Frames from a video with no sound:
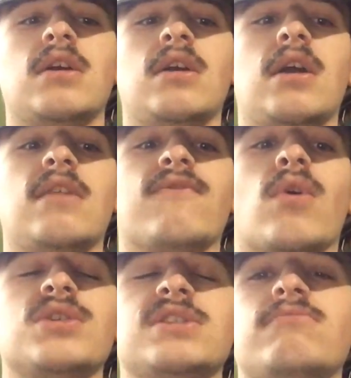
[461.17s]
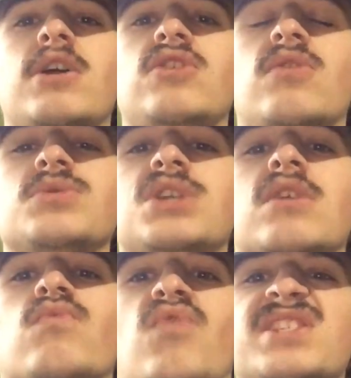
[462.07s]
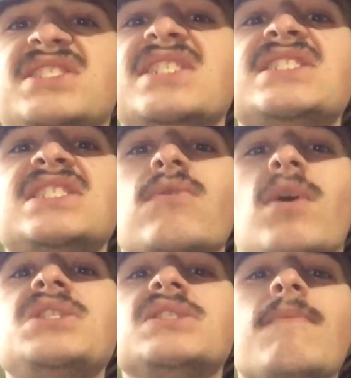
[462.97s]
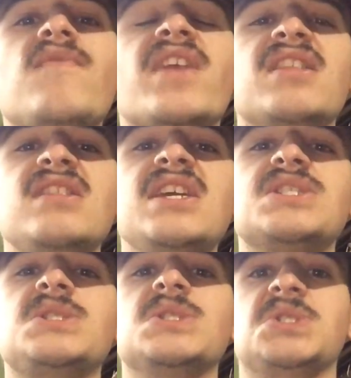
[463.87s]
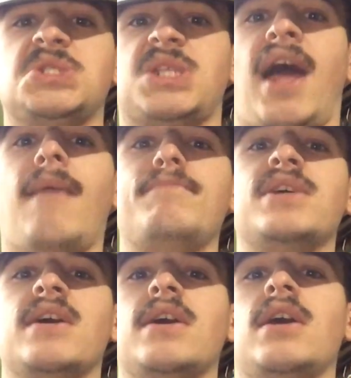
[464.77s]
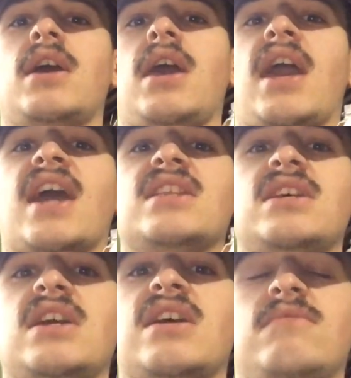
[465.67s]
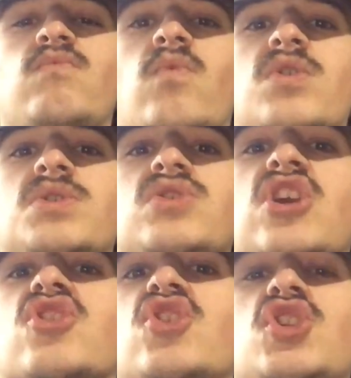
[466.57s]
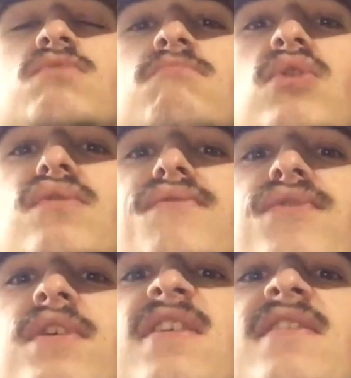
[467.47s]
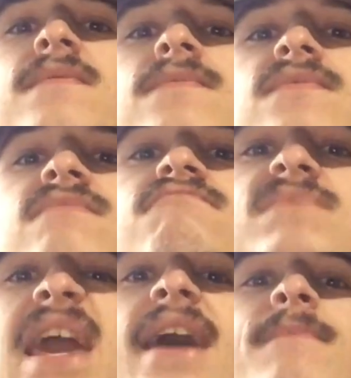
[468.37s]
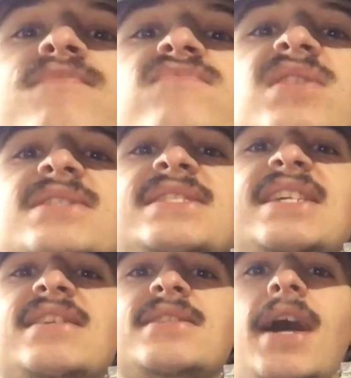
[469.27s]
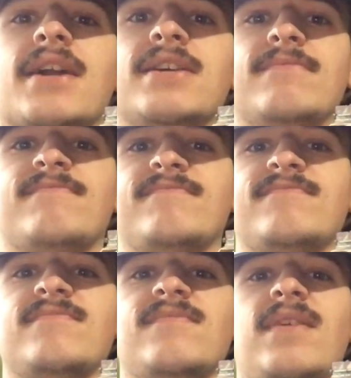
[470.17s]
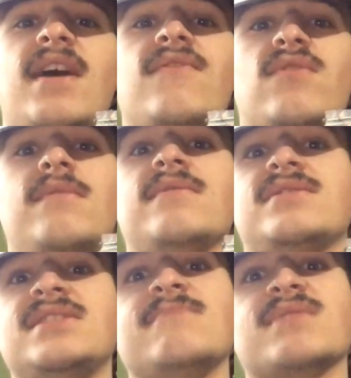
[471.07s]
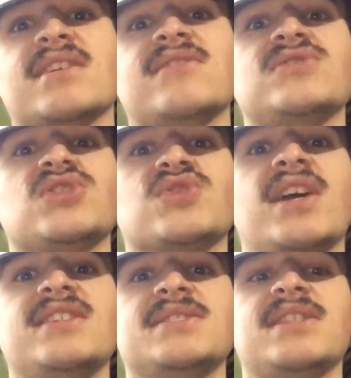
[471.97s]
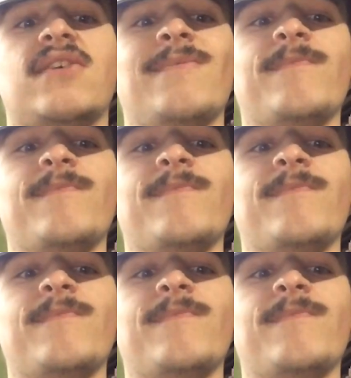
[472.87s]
And of course, everybody knows, like, once something like this stopped, and it couldn't move, yeah, it's a sitting duck. It seems like there's a trend, isn't there?